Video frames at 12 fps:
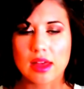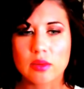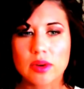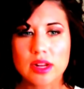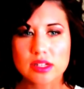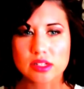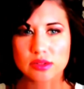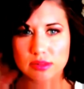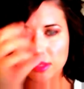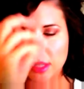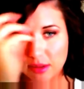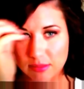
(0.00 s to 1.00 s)
And what I do
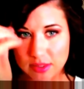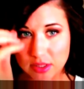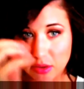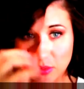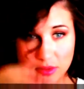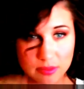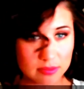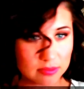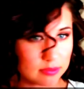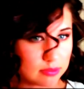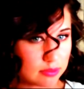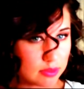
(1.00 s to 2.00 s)
sometimes, so
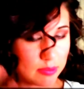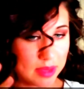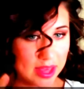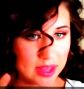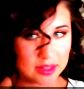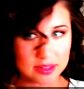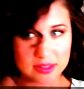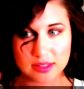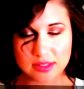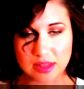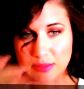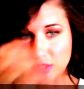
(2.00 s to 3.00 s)
the bang,
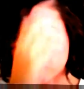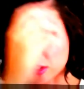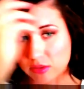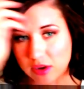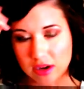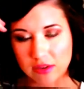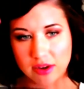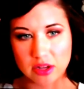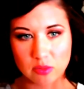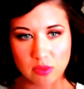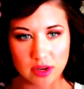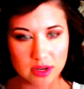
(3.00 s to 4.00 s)
it's up to you kind of
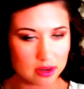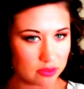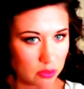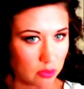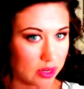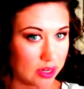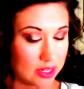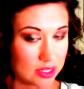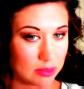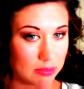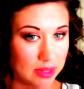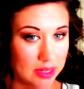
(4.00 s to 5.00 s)
how you want it. If you wanted
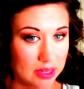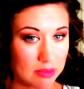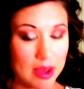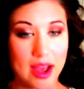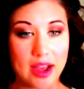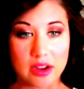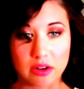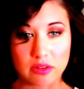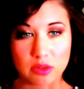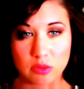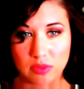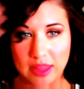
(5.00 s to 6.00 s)
it to be pinned back or
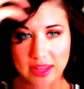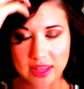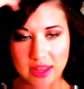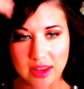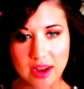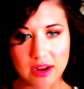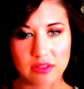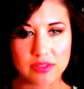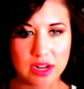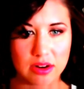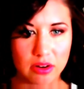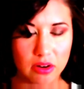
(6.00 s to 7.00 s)
if you would like it kind of
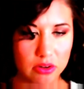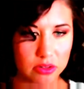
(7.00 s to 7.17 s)
down and